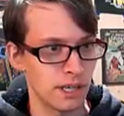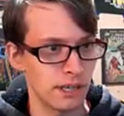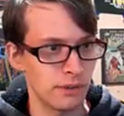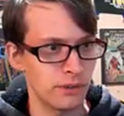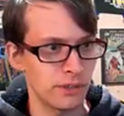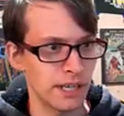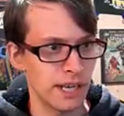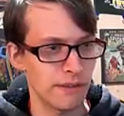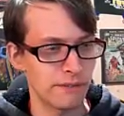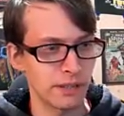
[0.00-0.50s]
don't
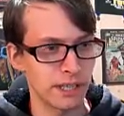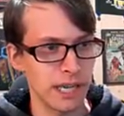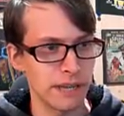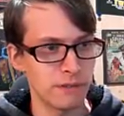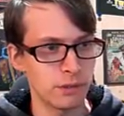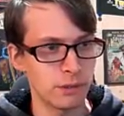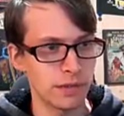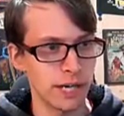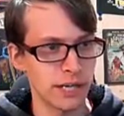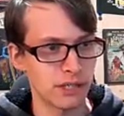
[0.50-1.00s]
think I ever gave
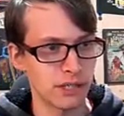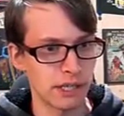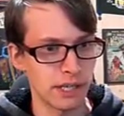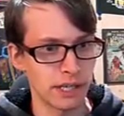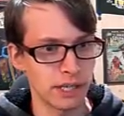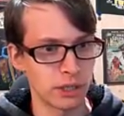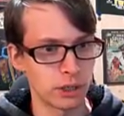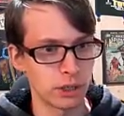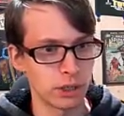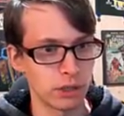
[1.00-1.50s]
you guys
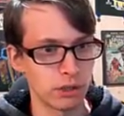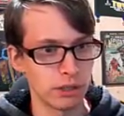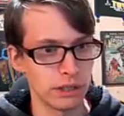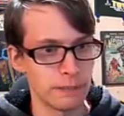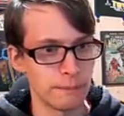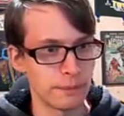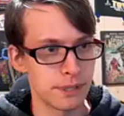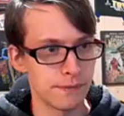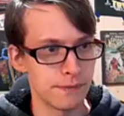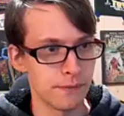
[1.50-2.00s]
like a good
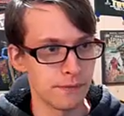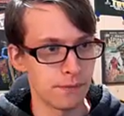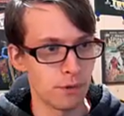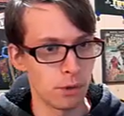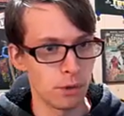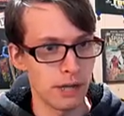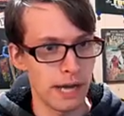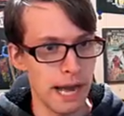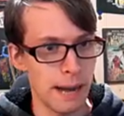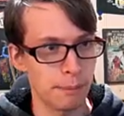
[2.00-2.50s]
glimpse of a
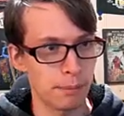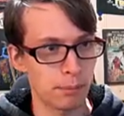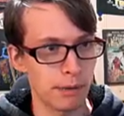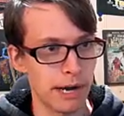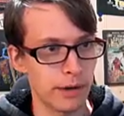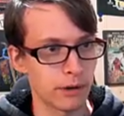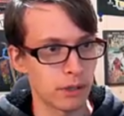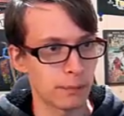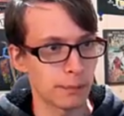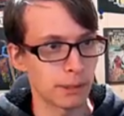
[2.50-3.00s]
full lap
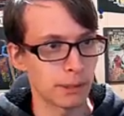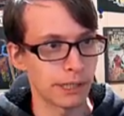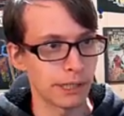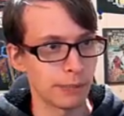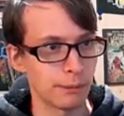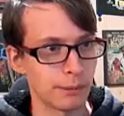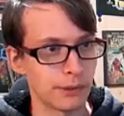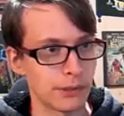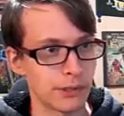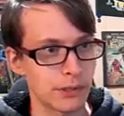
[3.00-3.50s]
around
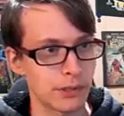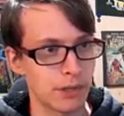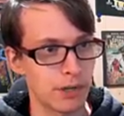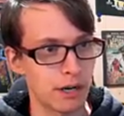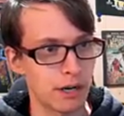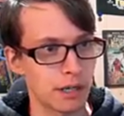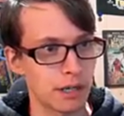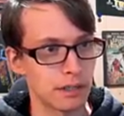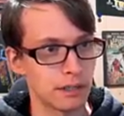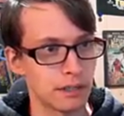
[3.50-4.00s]
Nürburgring with this
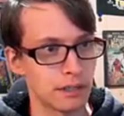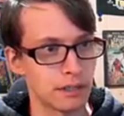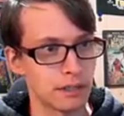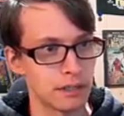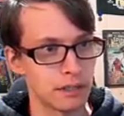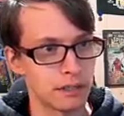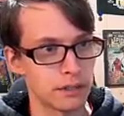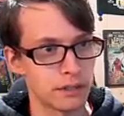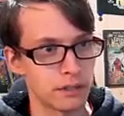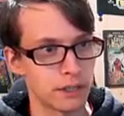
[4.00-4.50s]
car.
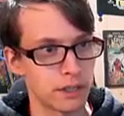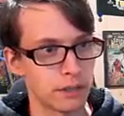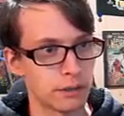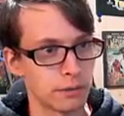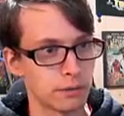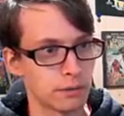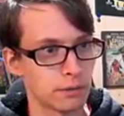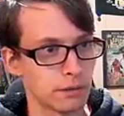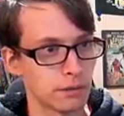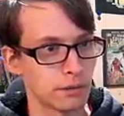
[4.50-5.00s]
So
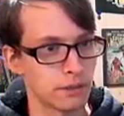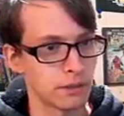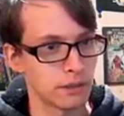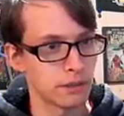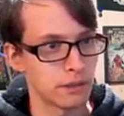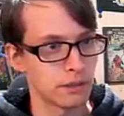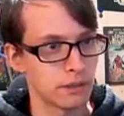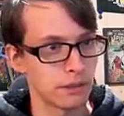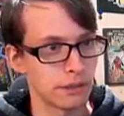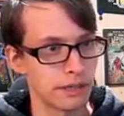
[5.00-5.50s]

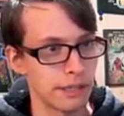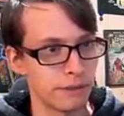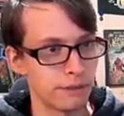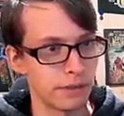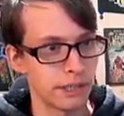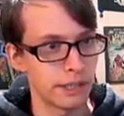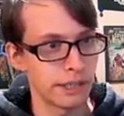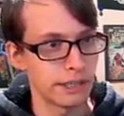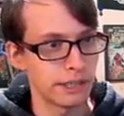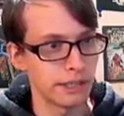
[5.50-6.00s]
we're
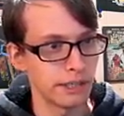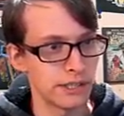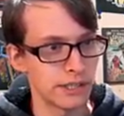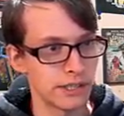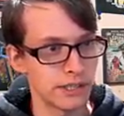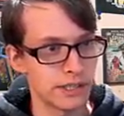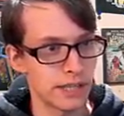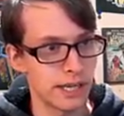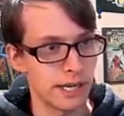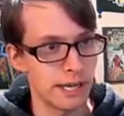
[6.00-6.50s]
definitely getting it
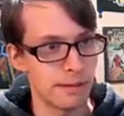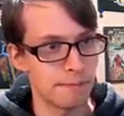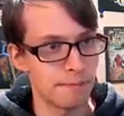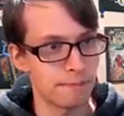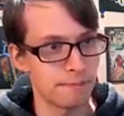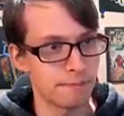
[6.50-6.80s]
this time.